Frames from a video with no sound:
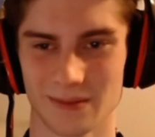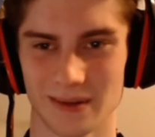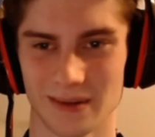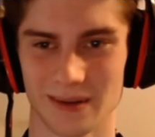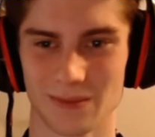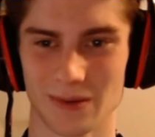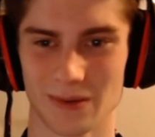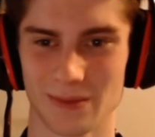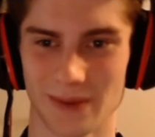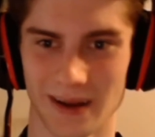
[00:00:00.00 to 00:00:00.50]

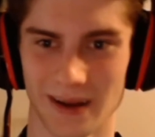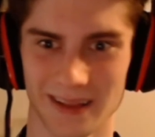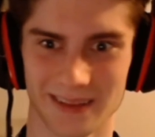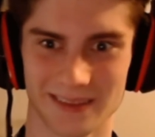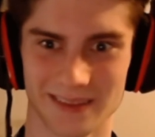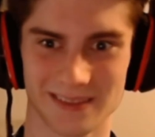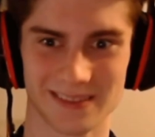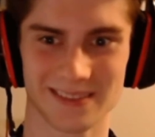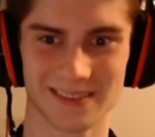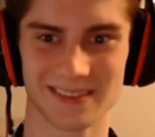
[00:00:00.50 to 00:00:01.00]
And
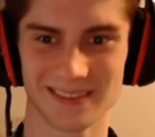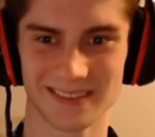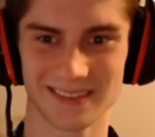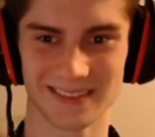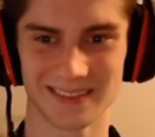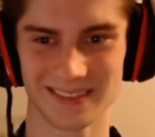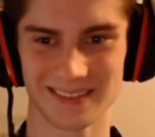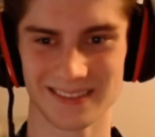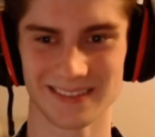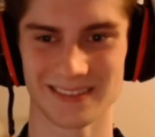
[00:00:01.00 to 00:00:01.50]
remember, there's a
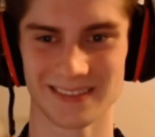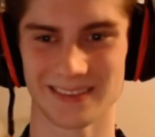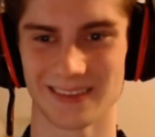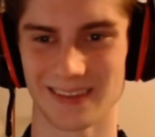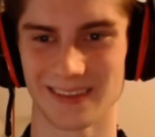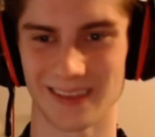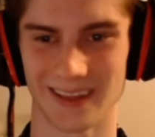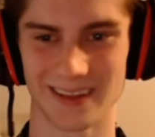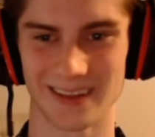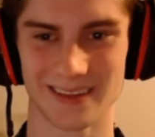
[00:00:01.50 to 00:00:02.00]
shortage right
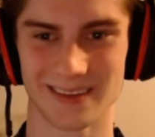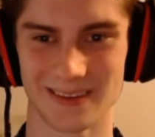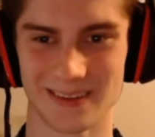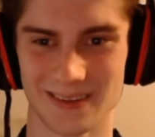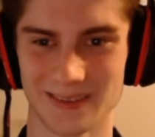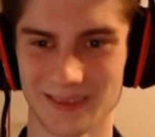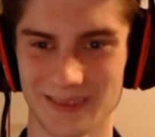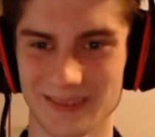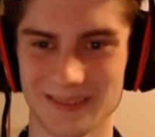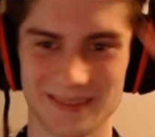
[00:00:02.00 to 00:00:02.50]
now,
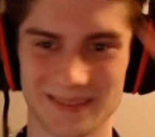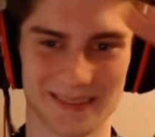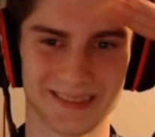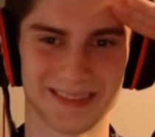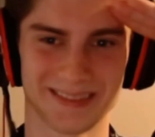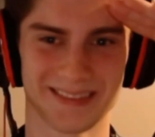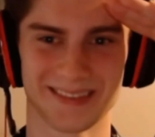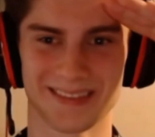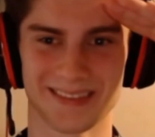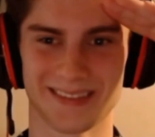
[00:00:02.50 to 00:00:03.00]
so
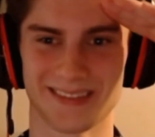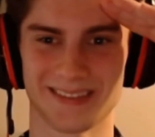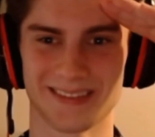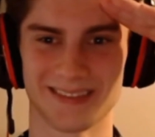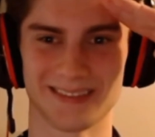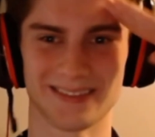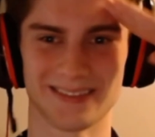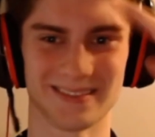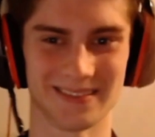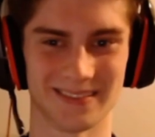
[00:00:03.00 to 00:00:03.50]

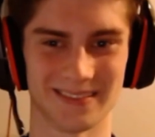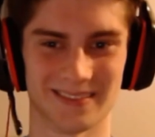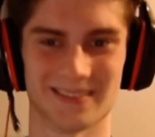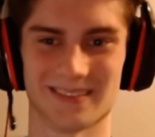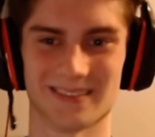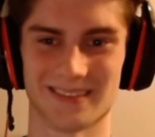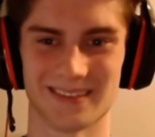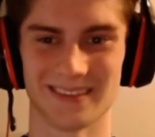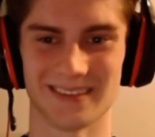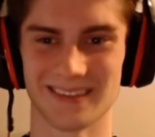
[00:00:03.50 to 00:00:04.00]
we
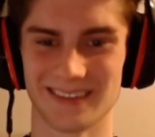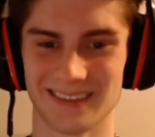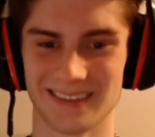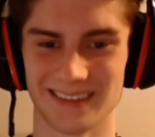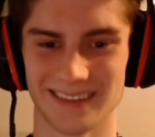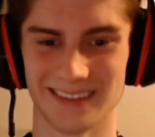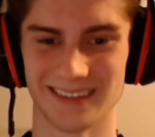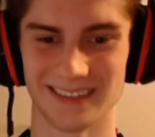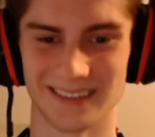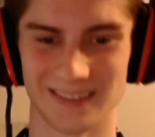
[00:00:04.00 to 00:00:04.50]
need more
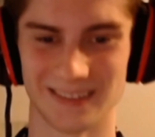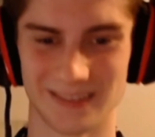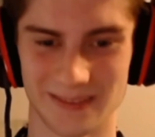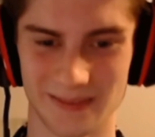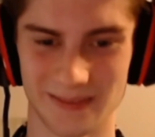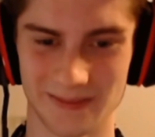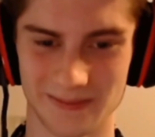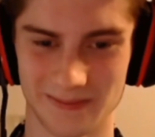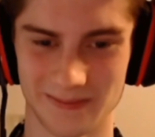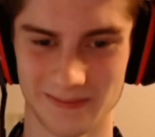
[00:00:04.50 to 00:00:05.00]
pilots.
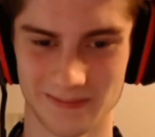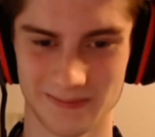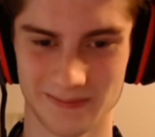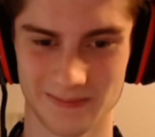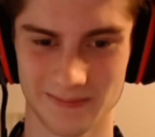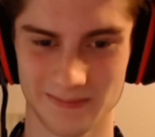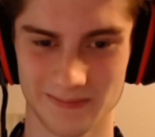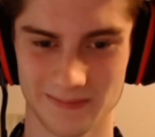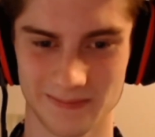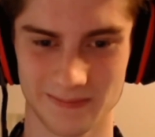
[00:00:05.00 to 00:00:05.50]

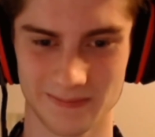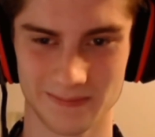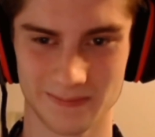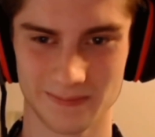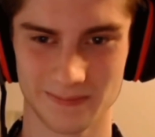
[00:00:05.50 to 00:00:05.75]
Thank you.